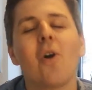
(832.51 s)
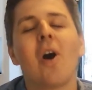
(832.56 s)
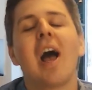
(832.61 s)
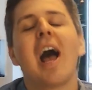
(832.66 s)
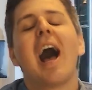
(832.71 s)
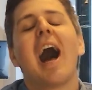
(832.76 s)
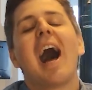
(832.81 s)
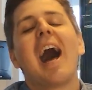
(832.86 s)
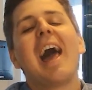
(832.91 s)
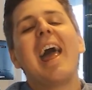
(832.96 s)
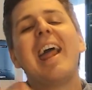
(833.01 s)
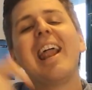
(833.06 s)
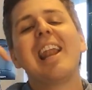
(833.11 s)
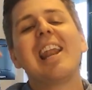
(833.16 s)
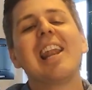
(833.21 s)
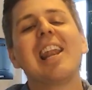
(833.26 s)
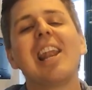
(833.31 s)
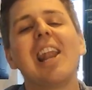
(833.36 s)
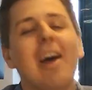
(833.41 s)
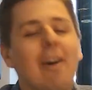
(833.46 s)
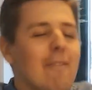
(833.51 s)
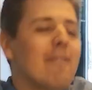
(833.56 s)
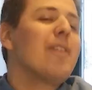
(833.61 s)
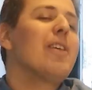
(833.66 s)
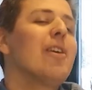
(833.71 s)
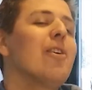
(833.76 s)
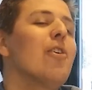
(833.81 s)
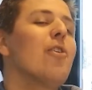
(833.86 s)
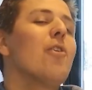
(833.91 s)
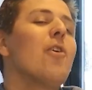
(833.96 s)
I love
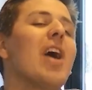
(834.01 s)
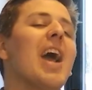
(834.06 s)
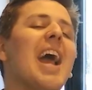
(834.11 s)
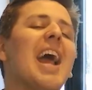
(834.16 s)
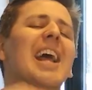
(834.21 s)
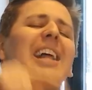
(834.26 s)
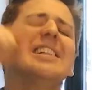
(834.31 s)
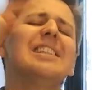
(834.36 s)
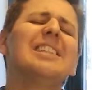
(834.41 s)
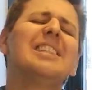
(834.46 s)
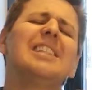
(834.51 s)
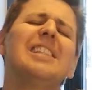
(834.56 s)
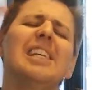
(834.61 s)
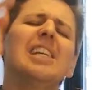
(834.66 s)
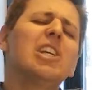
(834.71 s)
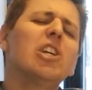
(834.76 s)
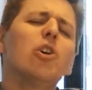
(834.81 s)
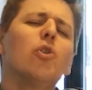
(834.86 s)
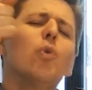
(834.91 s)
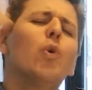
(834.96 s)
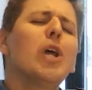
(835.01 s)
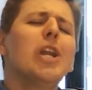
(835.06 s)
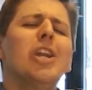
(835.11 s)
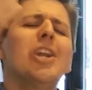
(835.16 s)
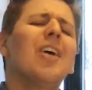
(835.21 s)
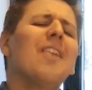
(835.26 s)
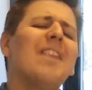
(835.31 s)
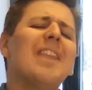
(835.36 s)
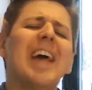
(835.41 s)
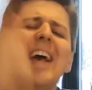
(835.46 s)
you and see you in the
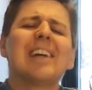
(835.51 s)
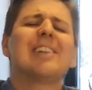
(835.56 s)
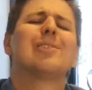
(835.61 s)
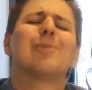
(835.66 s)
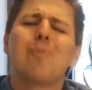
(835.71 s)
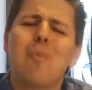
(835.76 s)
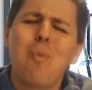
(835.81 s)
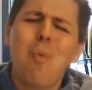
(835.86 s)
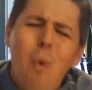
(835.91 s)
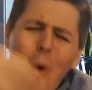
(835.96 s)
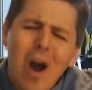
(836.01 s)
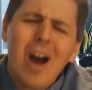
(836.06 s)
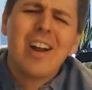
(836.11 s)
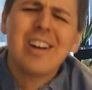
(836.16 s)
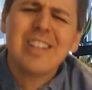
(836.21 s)
next one.